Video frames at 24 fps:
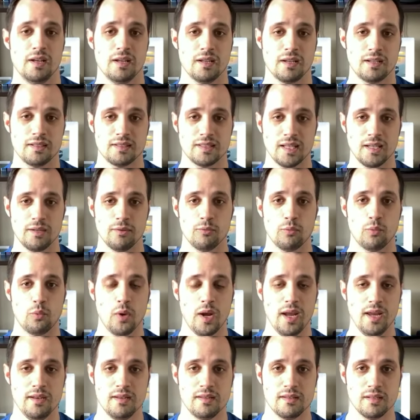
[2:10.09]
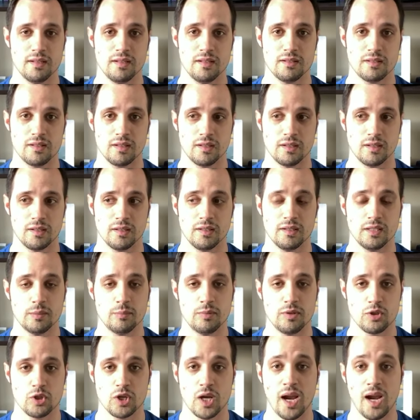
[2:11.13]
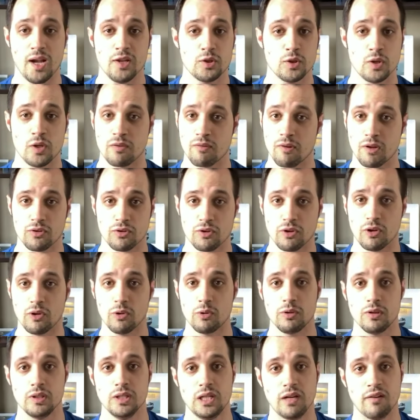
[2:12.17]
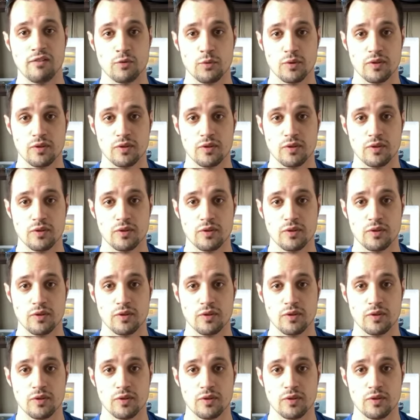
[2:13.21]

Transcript: because that weight is going to be changing throughout the whole lift.